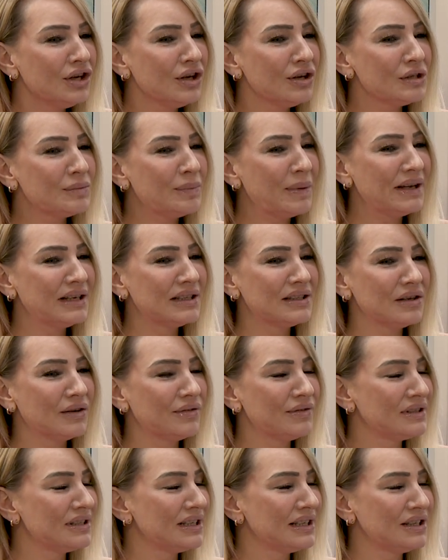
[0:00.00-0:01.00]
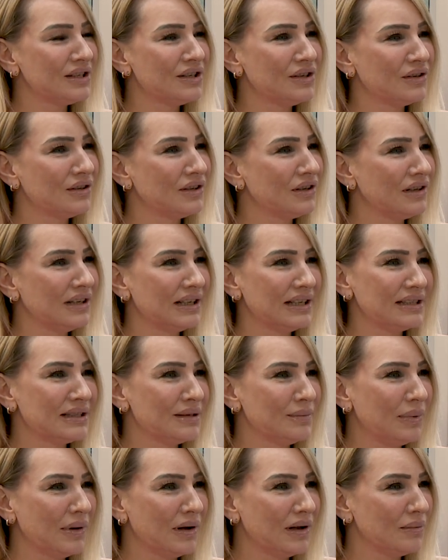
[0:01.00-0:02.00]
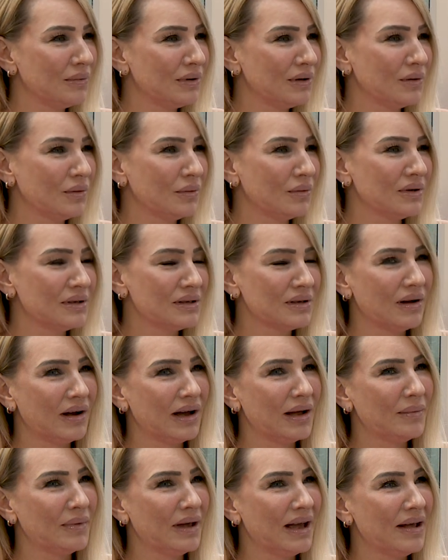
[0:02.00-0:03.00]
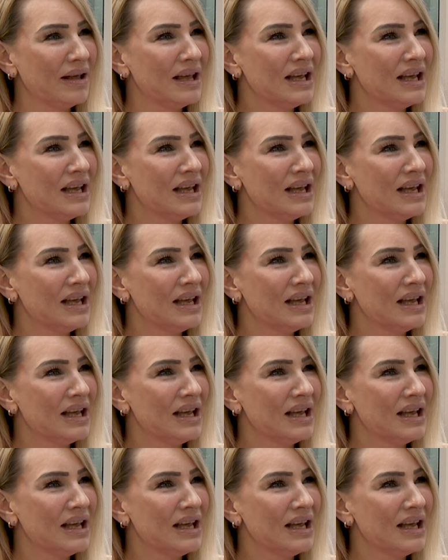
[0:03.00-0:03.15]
You speak obviously to your colleagues in Parliament all the time.